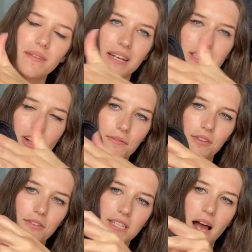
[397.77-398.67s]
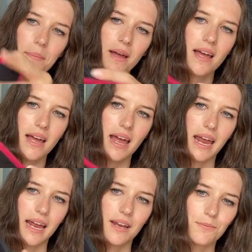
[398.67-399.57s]
nice soft little top,
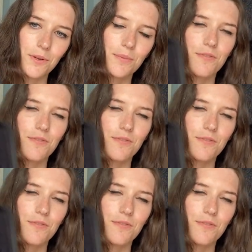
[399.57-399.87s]
and room